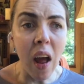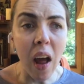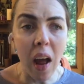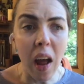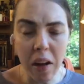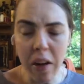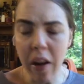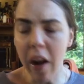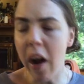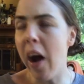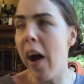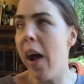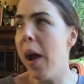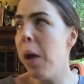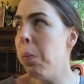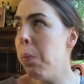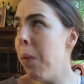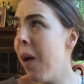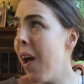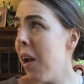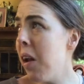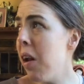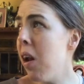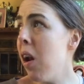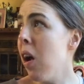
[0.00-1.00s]
and I
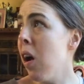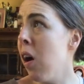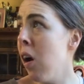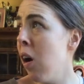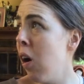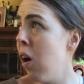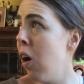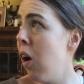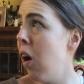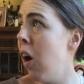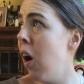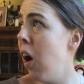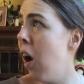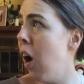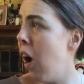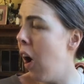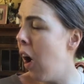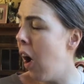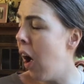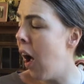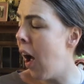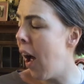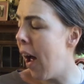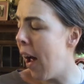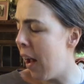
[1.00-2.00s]
met
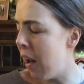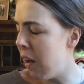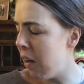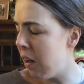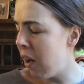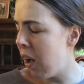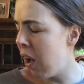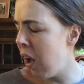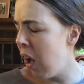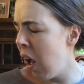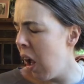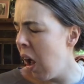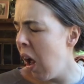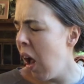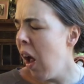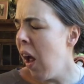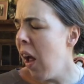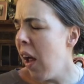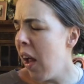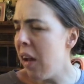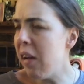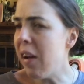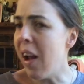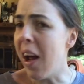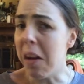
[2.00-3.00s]
her
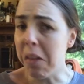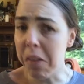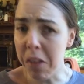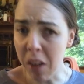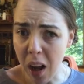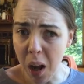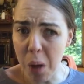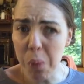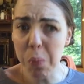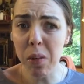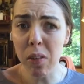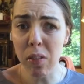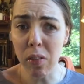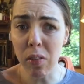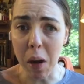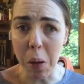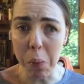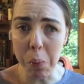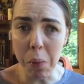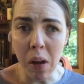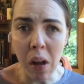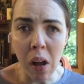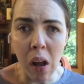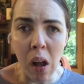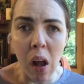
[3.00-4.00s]
in that time frame.